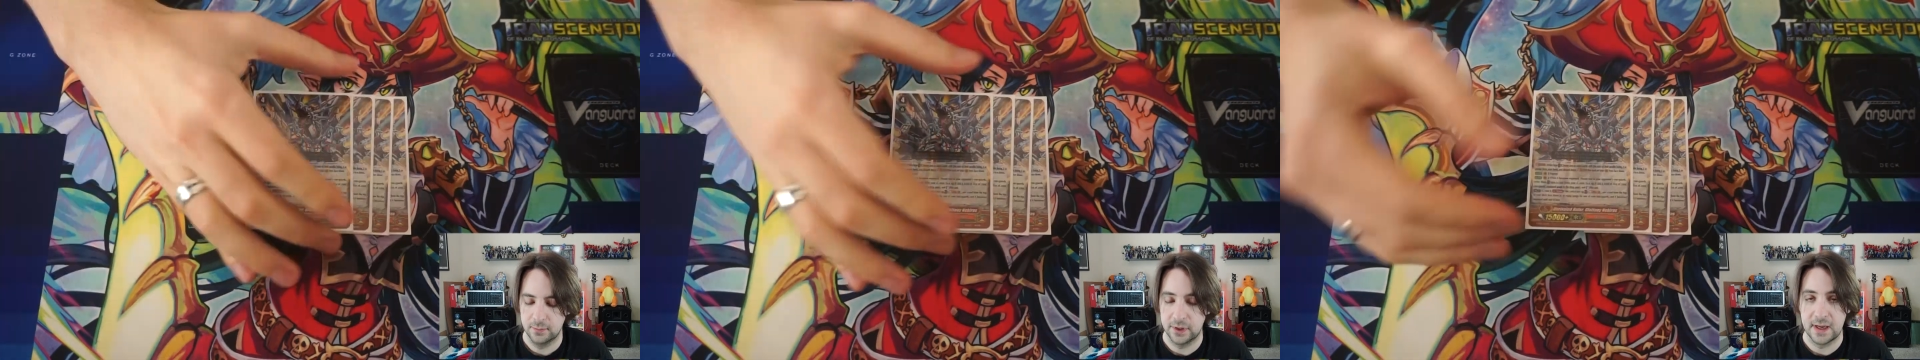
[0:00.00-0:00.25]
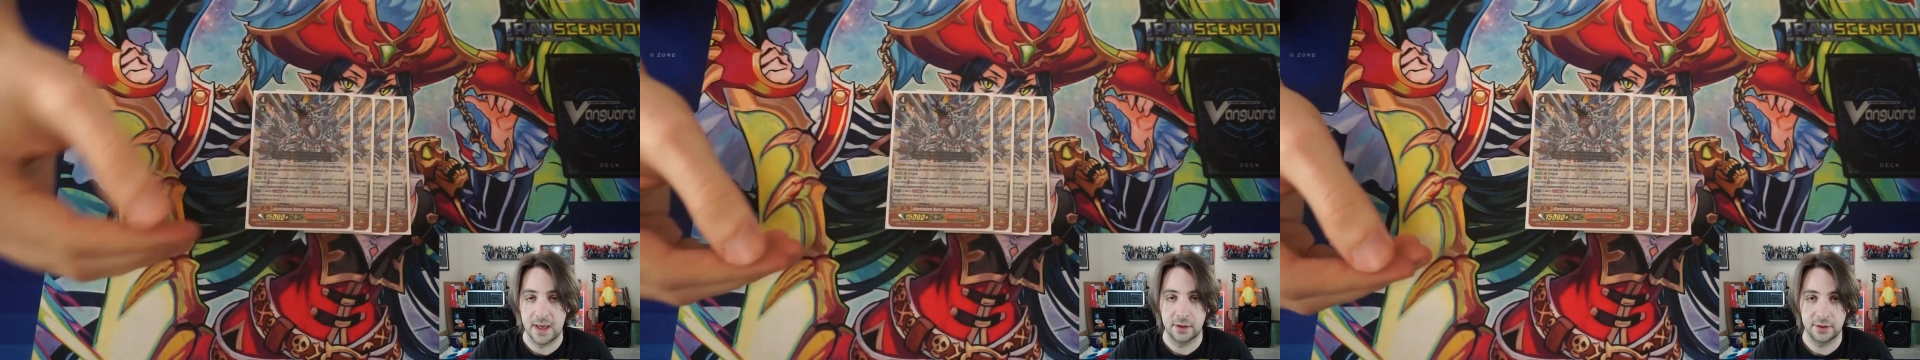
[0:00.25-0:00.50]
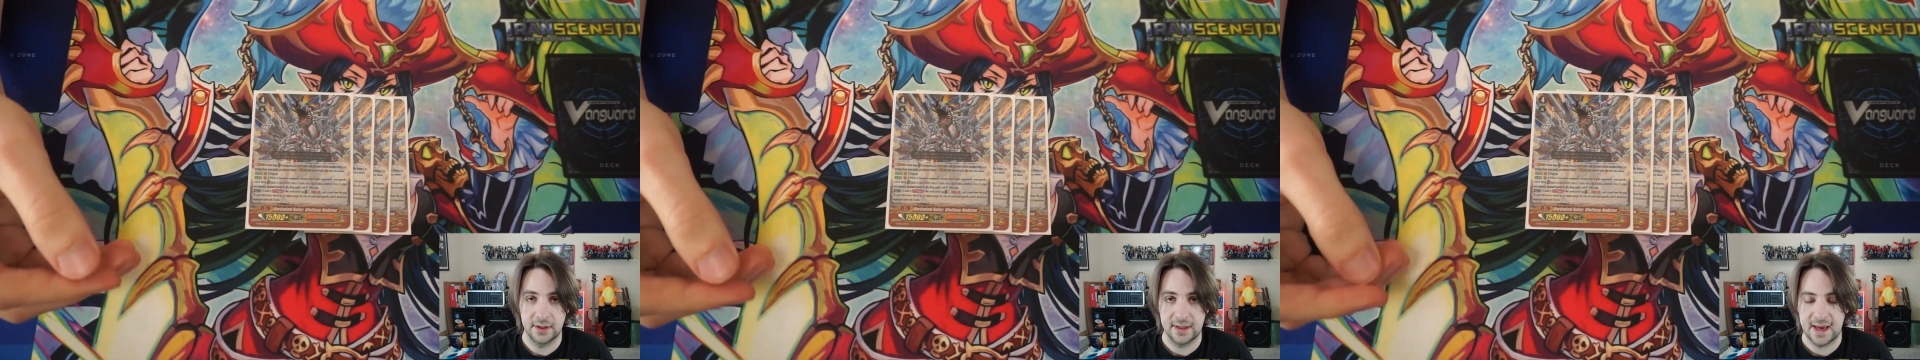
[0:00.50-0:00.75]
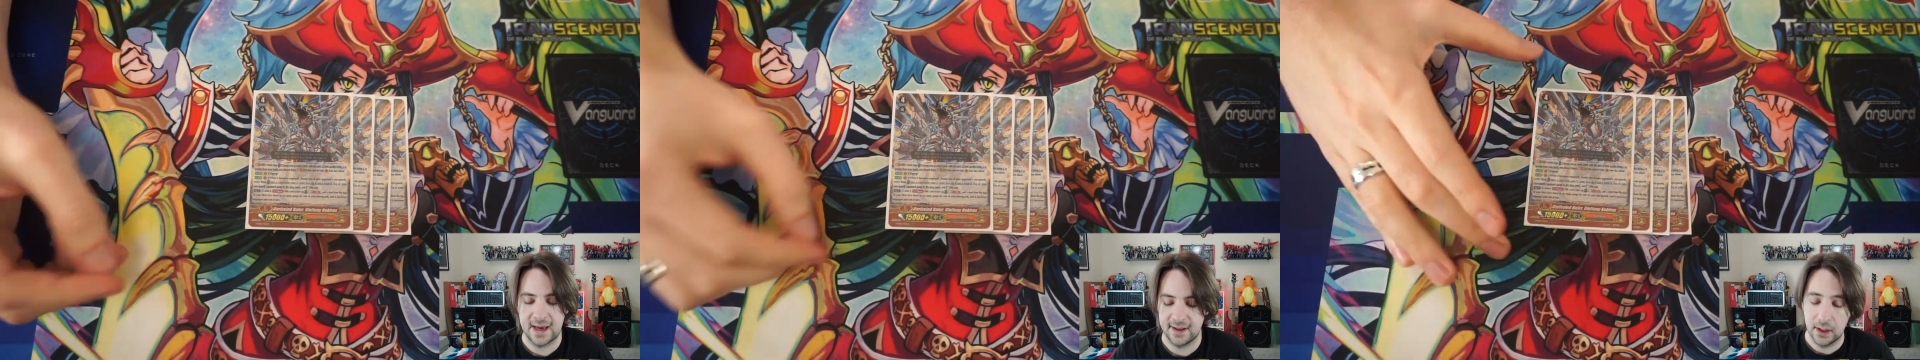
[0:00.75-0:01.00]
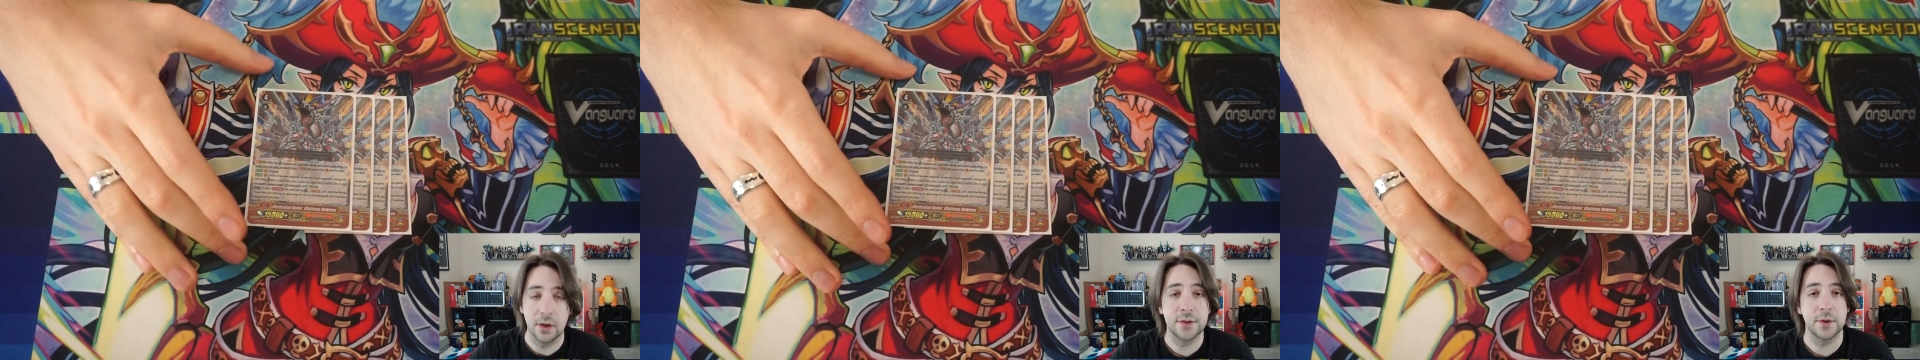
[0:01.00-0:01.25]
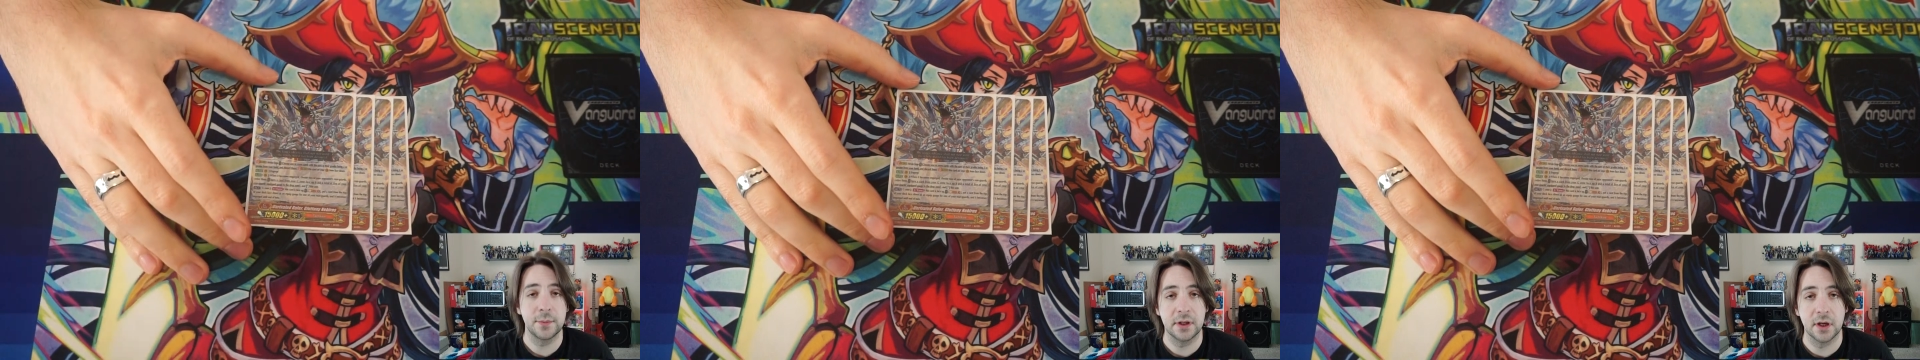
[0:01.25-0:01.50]
But not only that, it
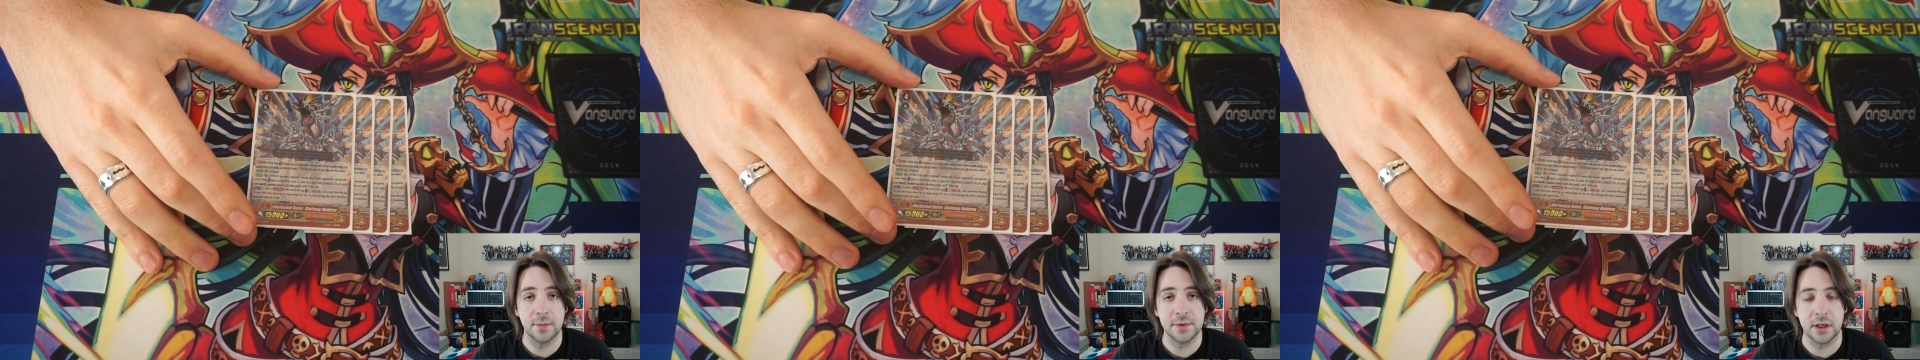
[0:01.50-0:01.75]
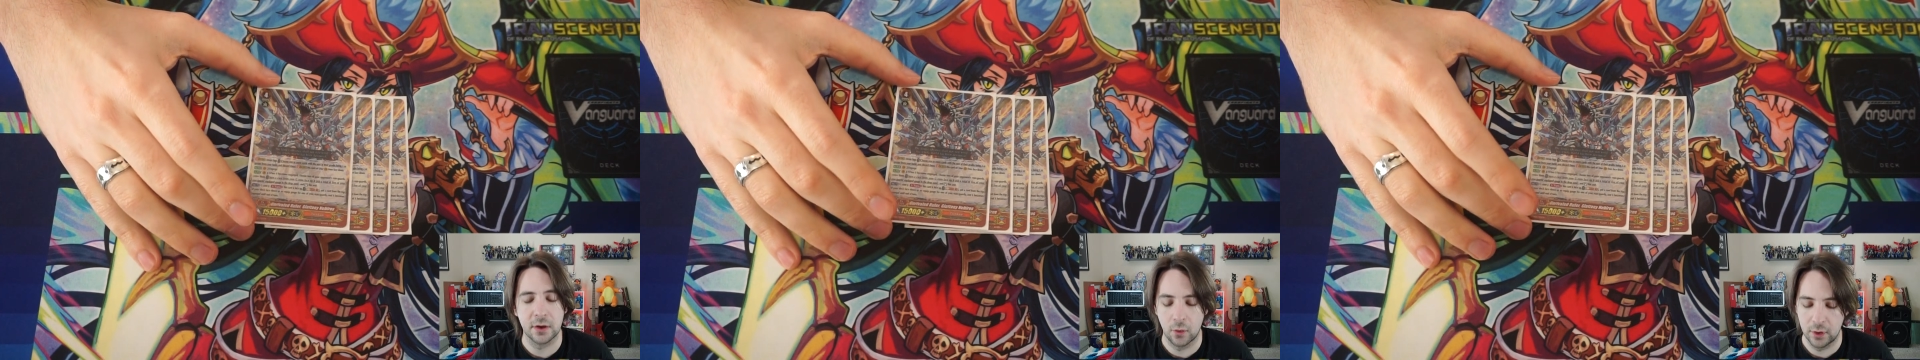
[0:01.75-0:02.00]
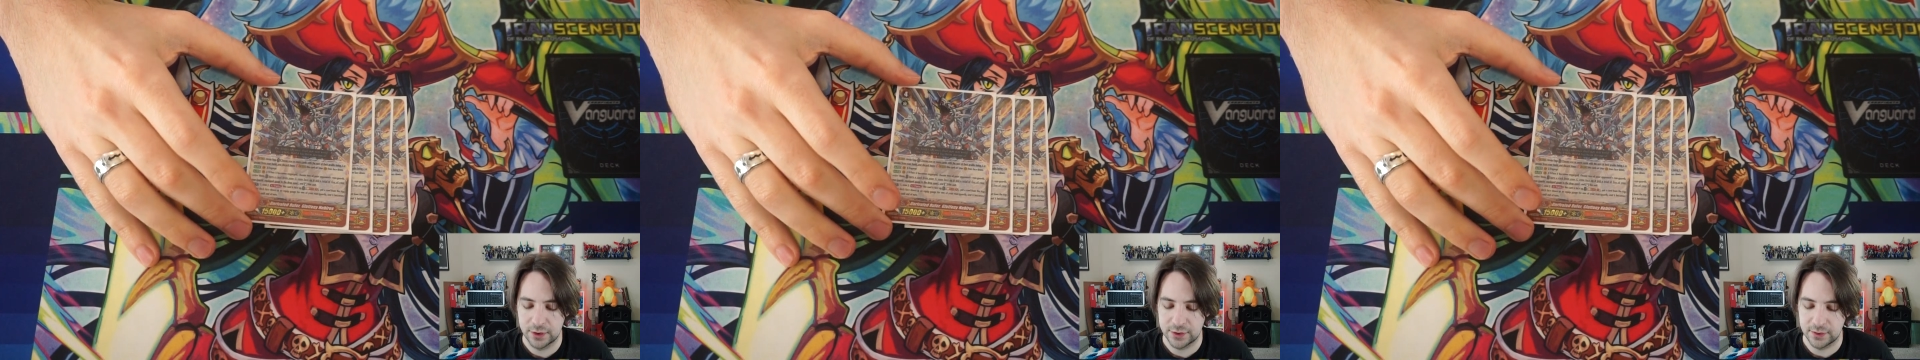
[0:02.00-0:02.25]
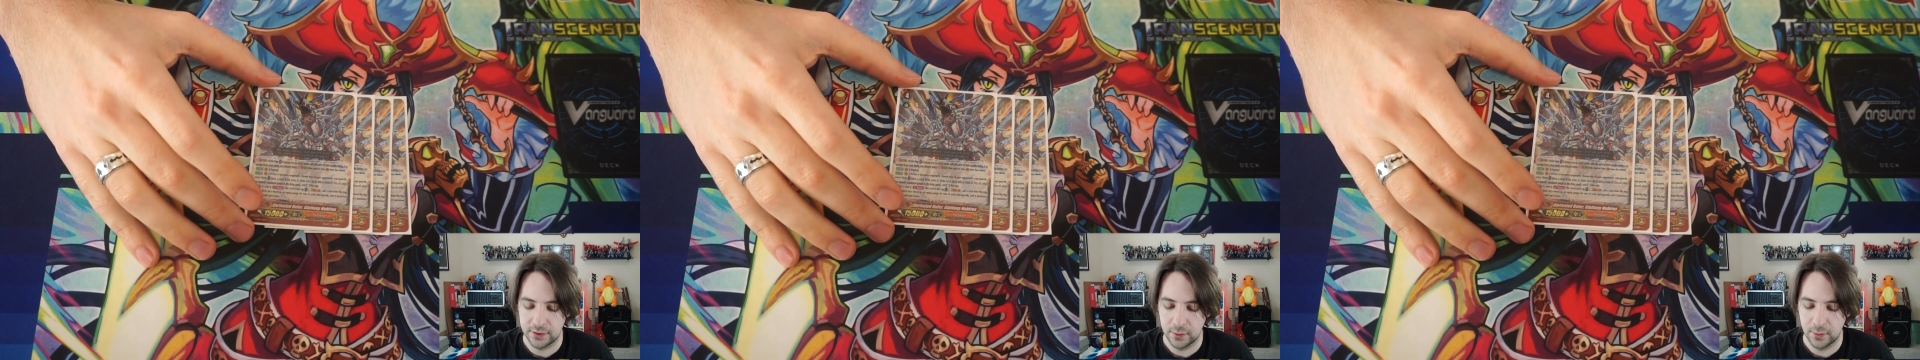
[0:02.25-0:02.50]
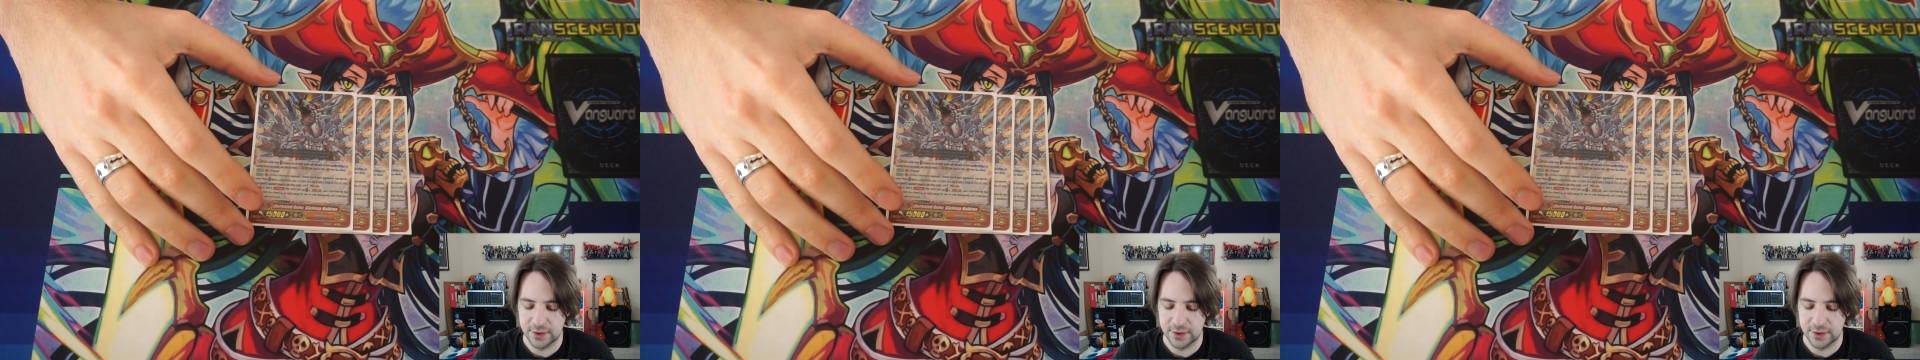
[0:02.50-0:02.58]
also becomes Engorge 2,